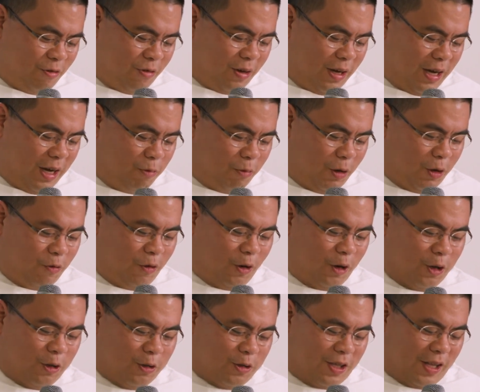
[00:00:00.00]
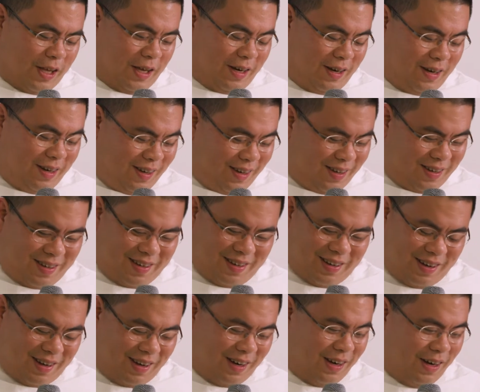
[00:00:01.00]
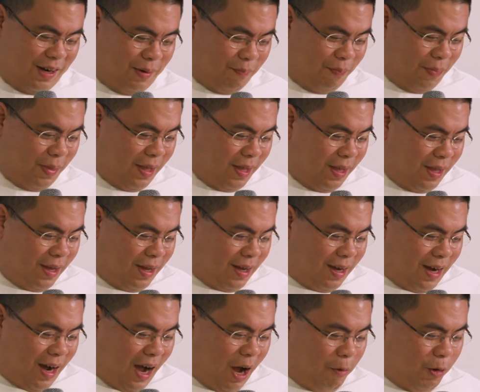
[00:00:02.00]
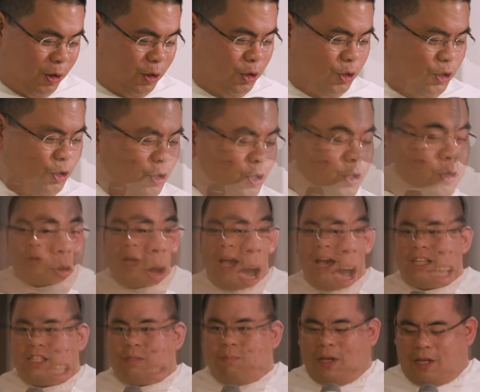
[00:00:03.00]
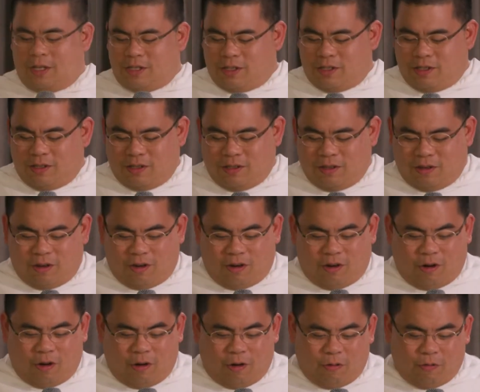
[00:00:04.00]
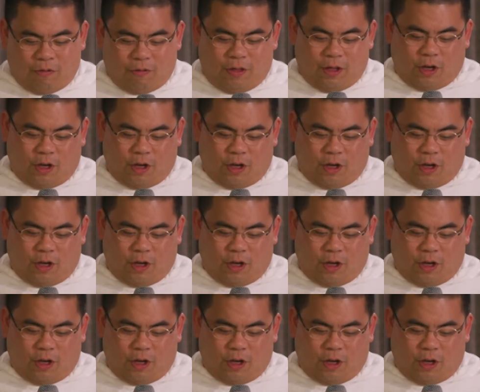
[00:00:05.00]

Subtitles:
In what follows then, I want to show you aspects of the